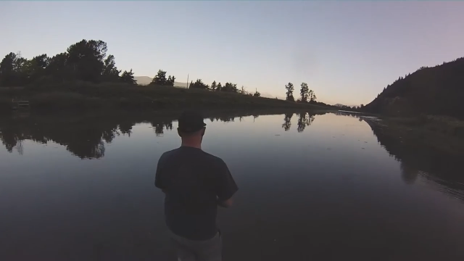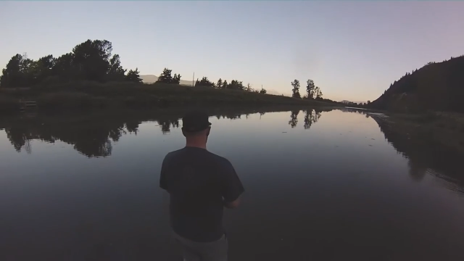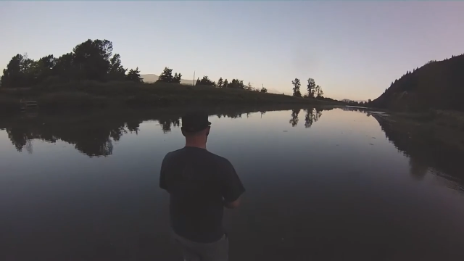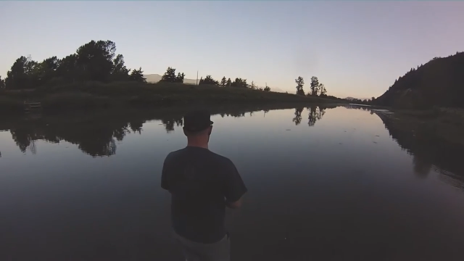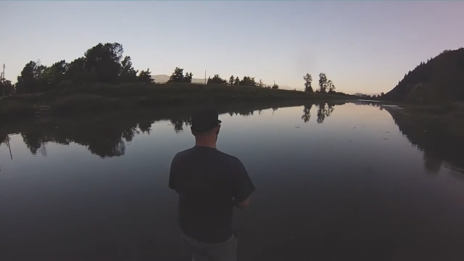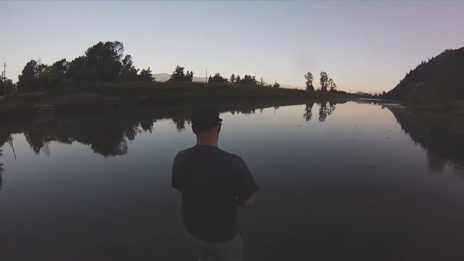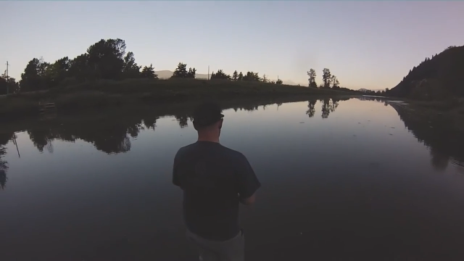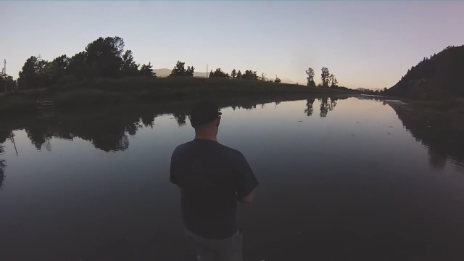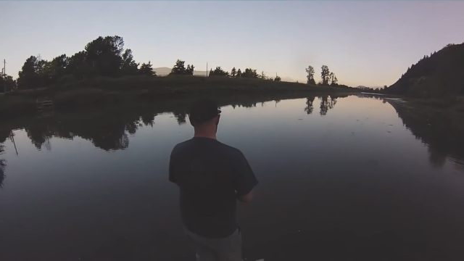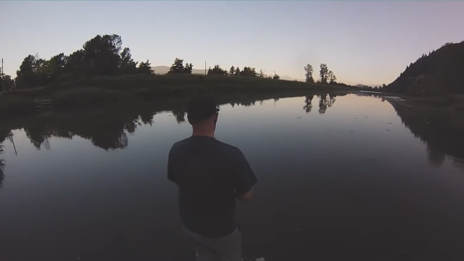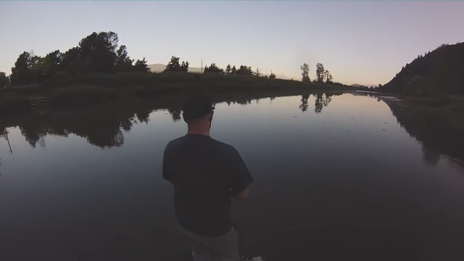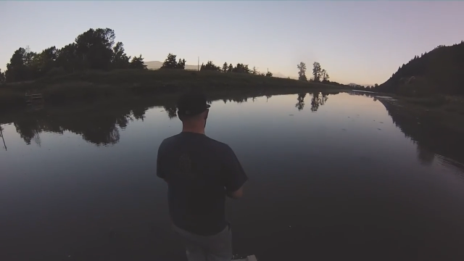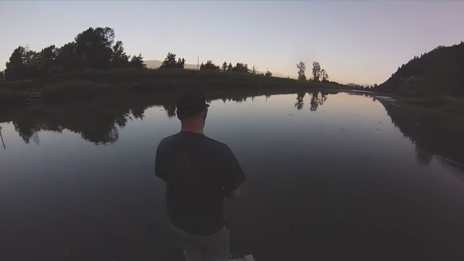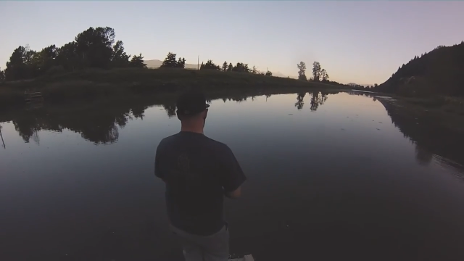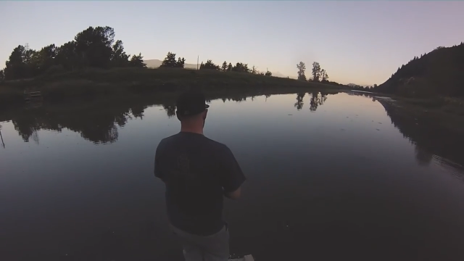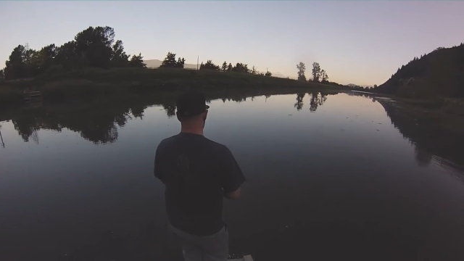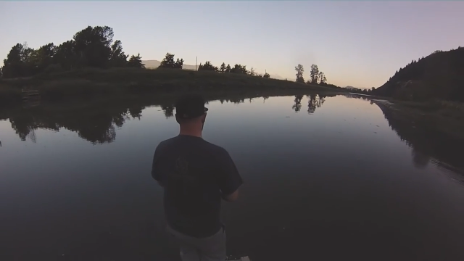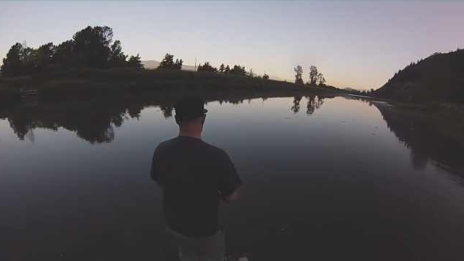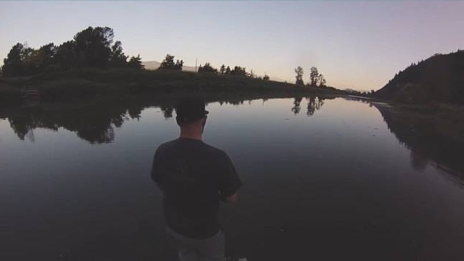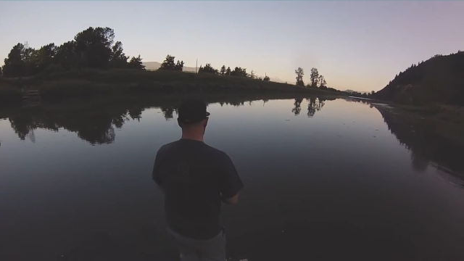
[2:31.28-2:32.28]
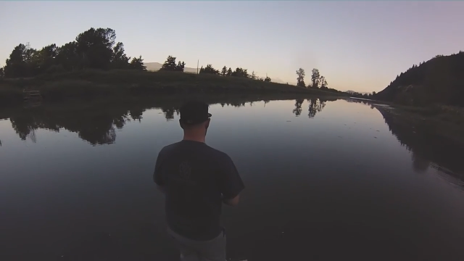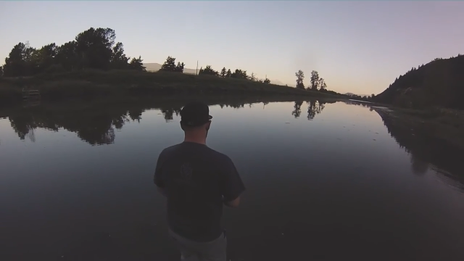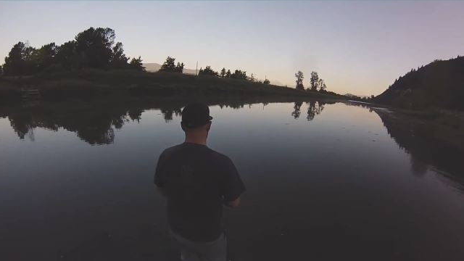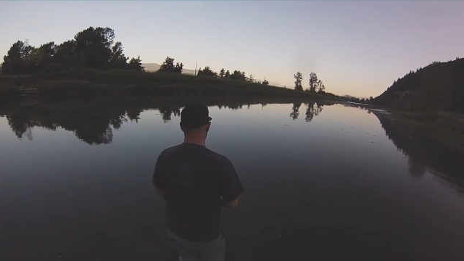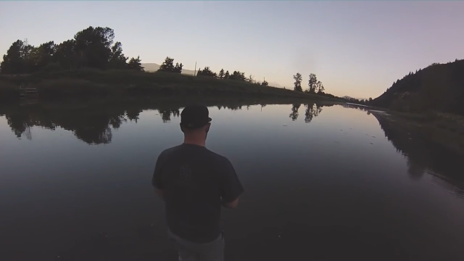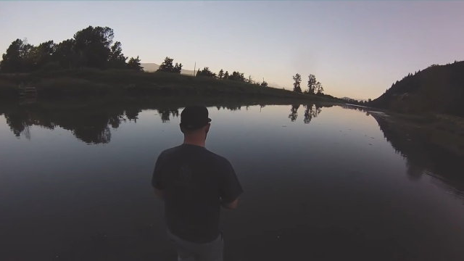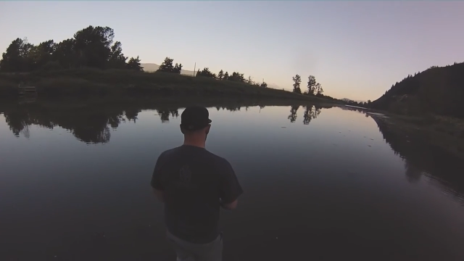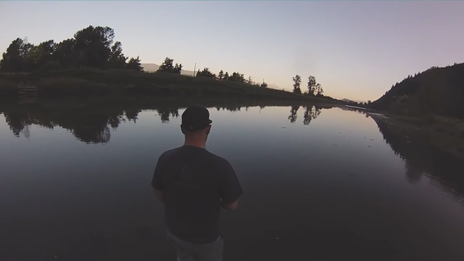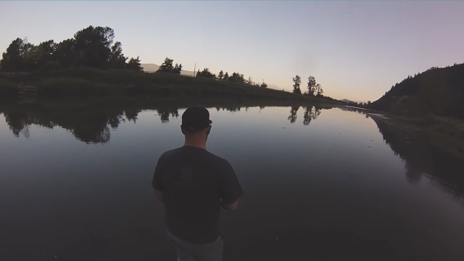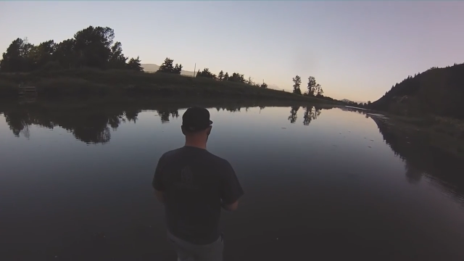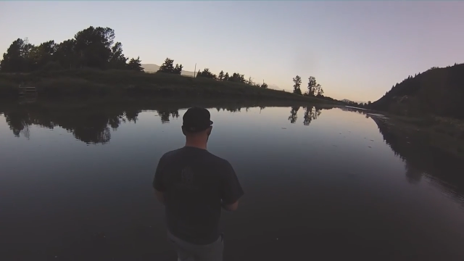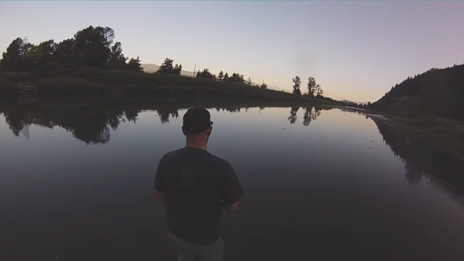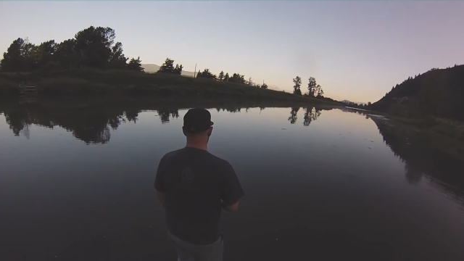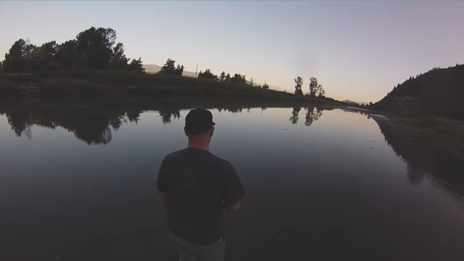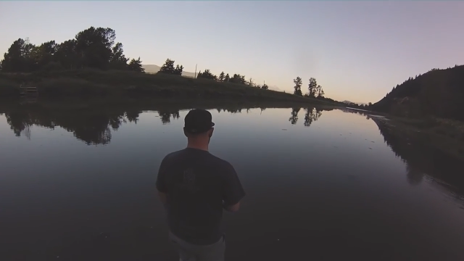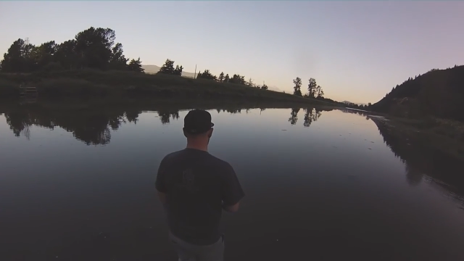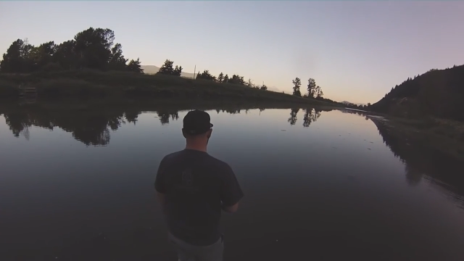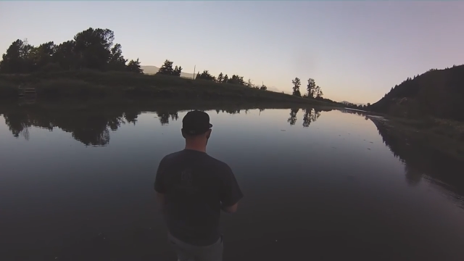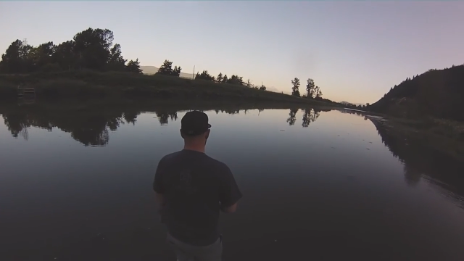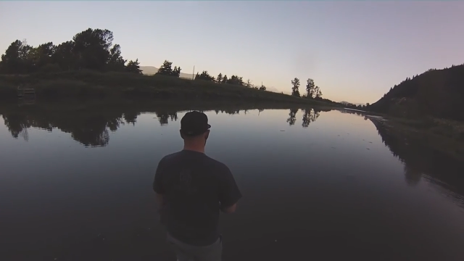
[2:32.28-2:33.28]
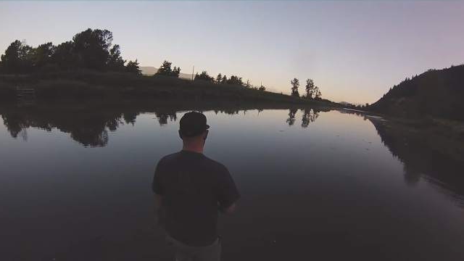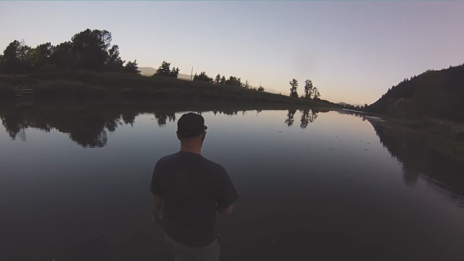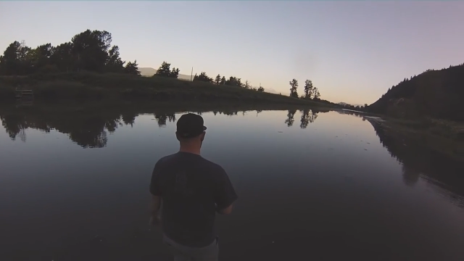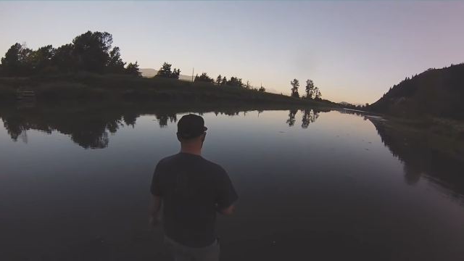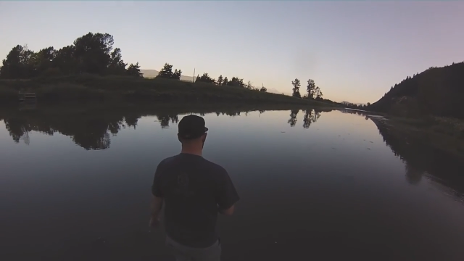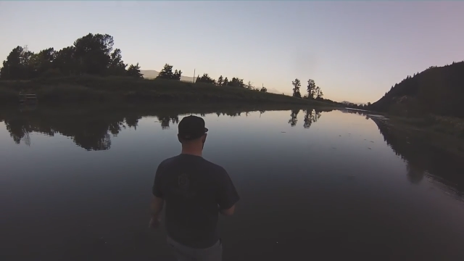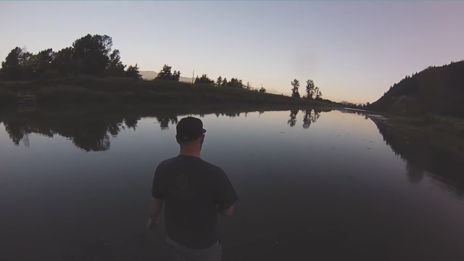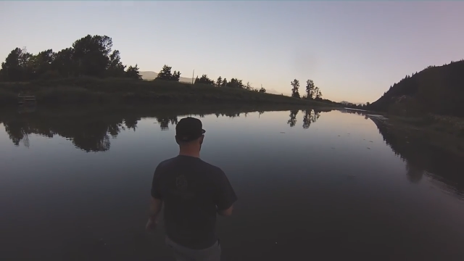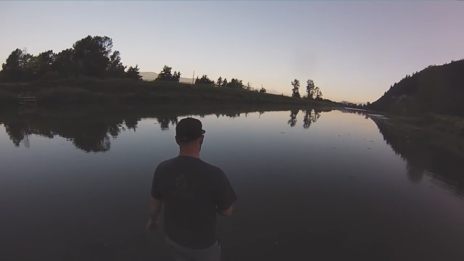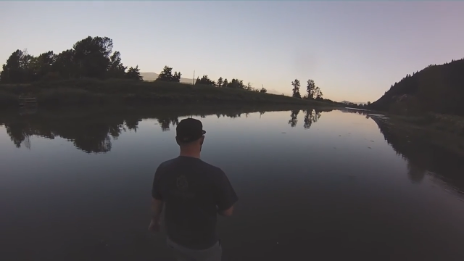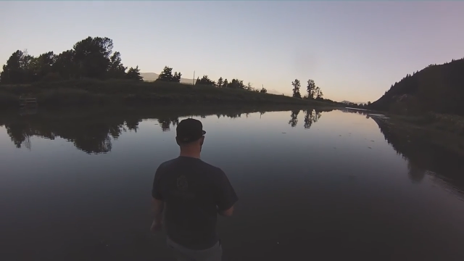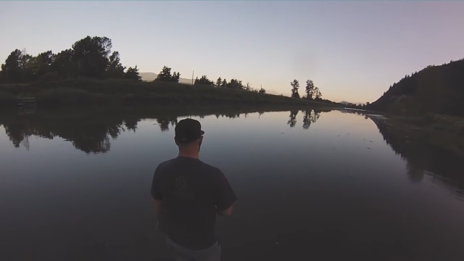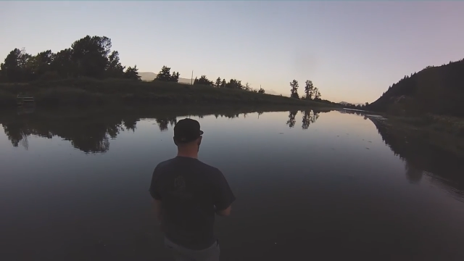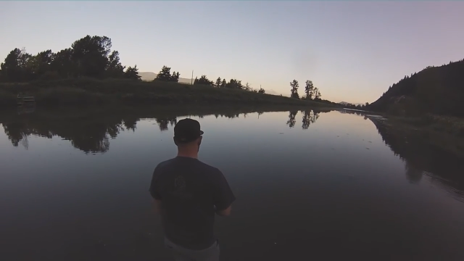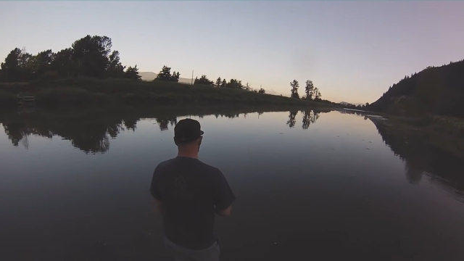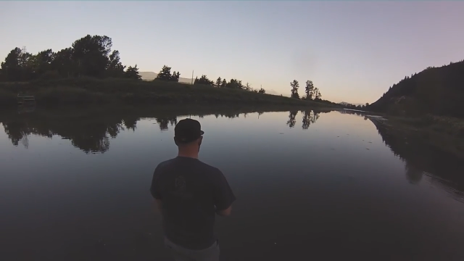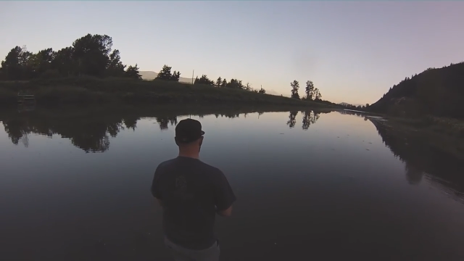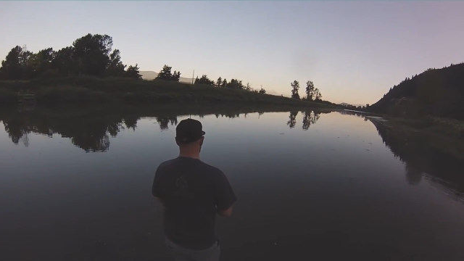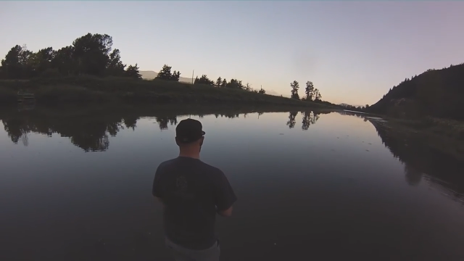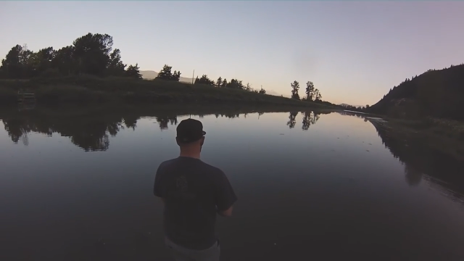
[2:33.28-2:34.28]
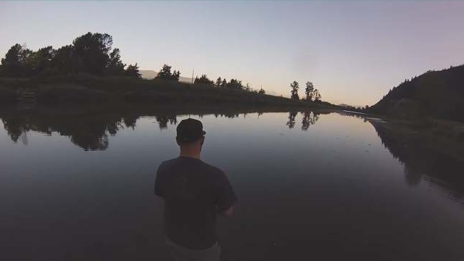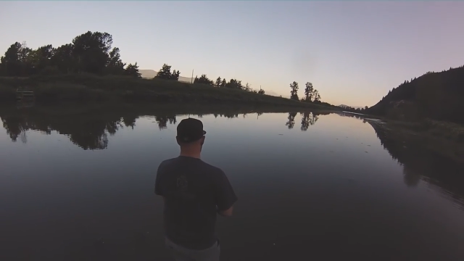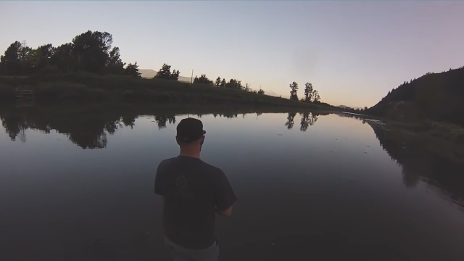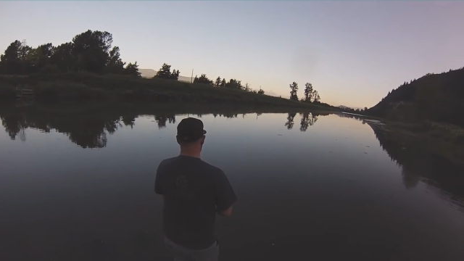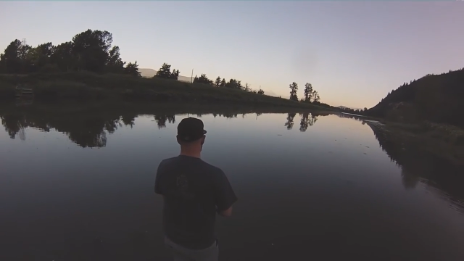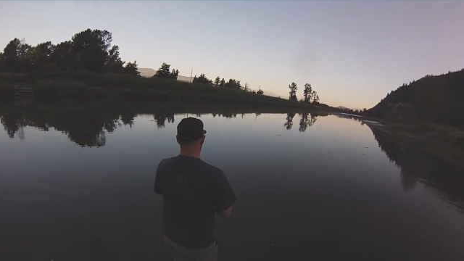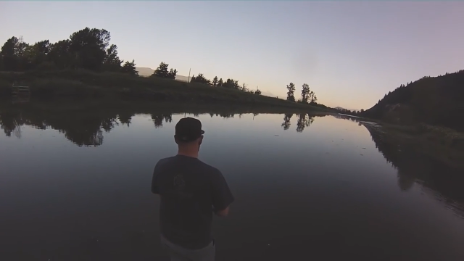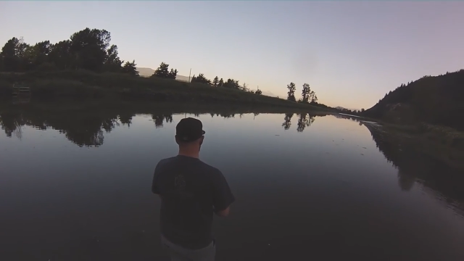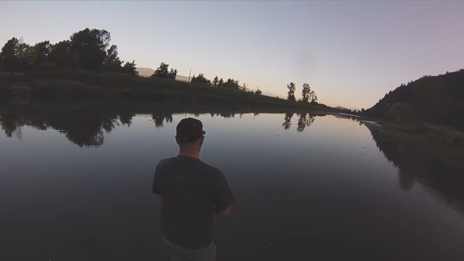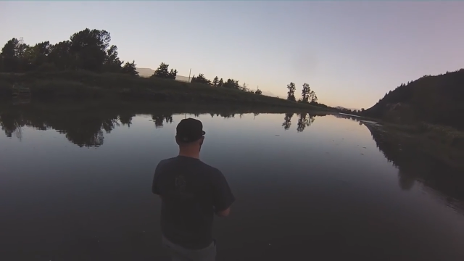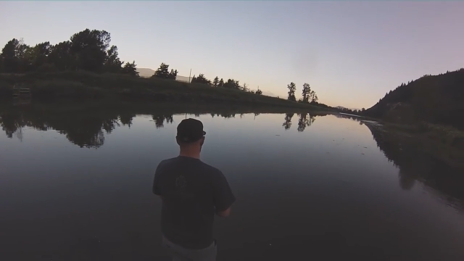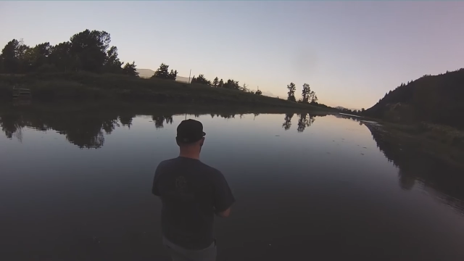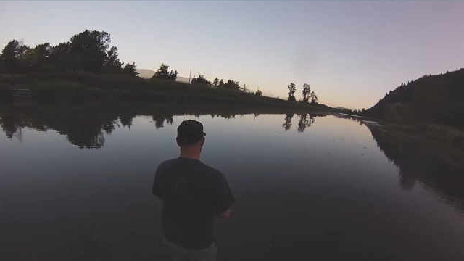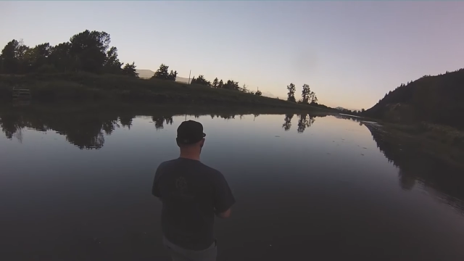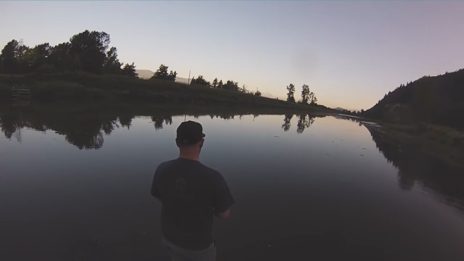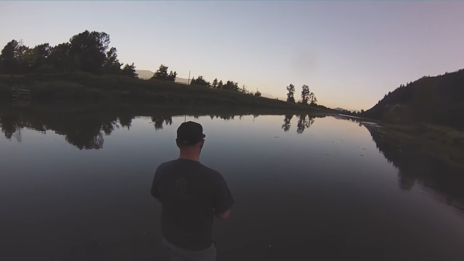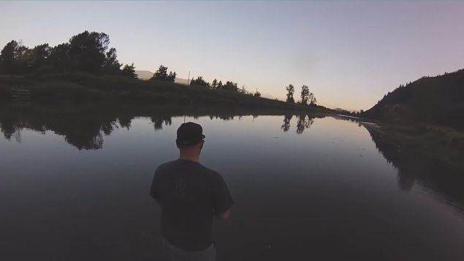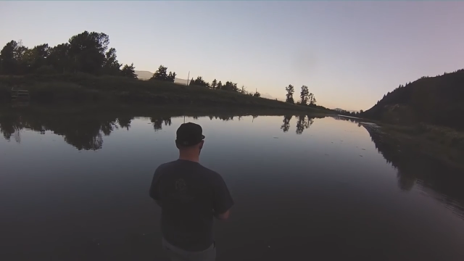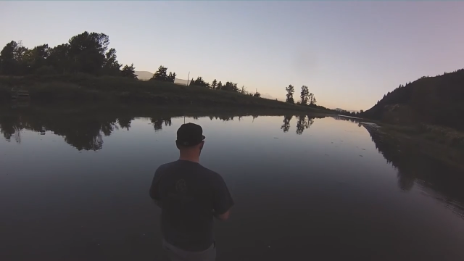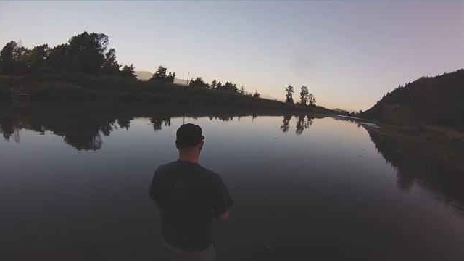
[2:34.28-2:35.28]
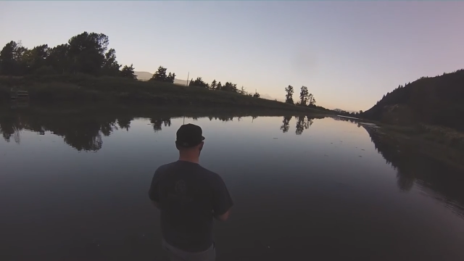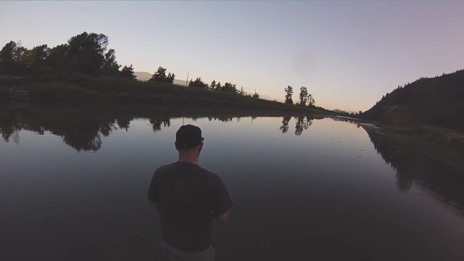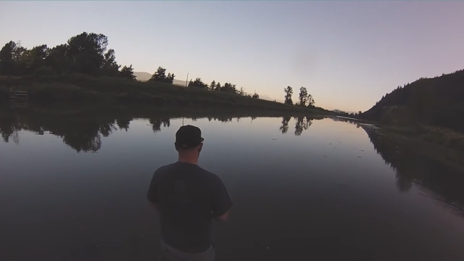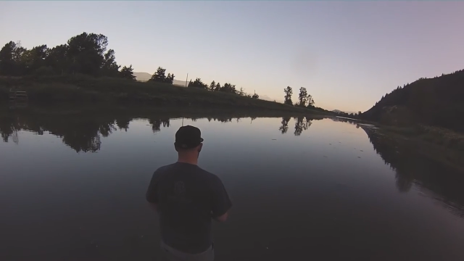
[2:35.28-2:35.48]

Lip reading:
(no speaker visible)